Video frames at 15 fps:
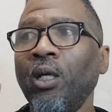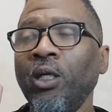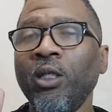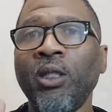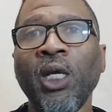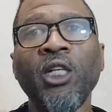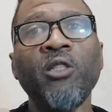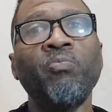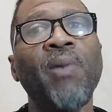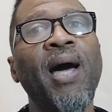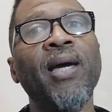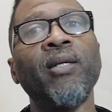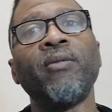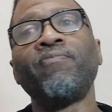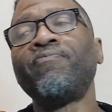This
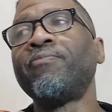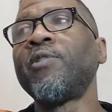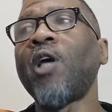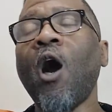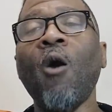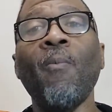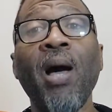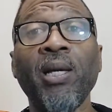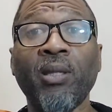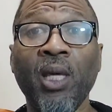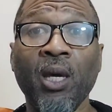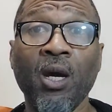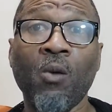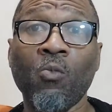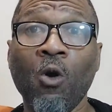might, y'all might
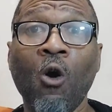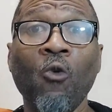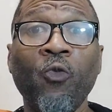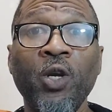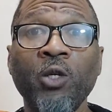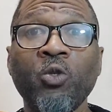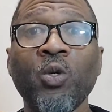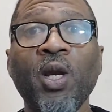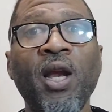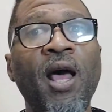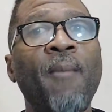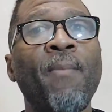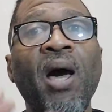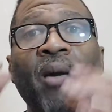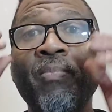think I'm wrong for this, and I
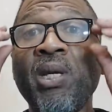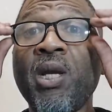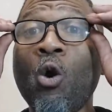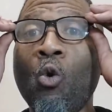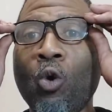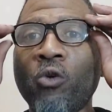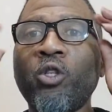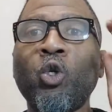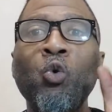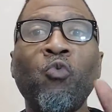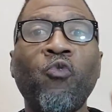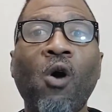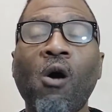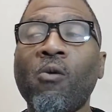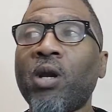might be going too
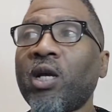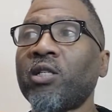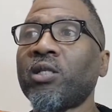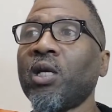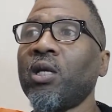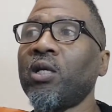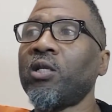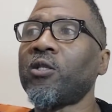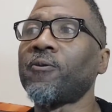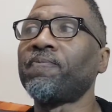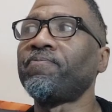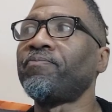far when I say this.